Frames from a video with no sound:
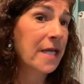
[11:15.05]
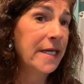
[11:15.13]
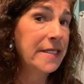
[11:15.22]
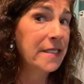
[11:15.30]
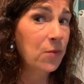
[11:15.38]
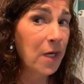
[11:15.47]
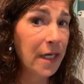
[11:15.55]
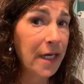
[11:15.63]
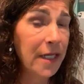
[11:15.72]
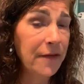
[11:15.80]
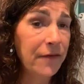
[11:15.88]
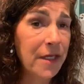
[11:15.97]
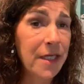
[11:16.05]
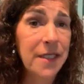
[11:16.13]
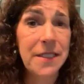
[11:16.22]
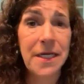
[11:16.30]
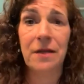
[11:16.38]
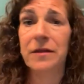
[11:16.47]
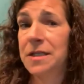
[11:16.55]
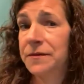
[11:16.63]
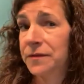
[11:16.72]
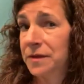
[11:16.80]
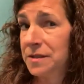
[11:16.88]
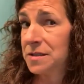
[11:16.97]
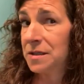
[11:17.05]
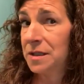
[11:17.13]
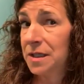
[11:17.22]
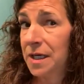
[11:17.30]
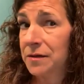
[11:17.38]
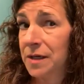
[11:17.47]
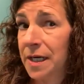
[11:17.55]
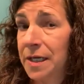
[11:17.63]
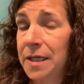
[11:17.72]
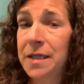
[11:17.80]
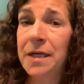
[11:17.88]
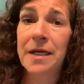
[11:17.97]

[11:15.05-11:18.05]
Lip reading: I did one eye, if you can tell the difference to the other eye.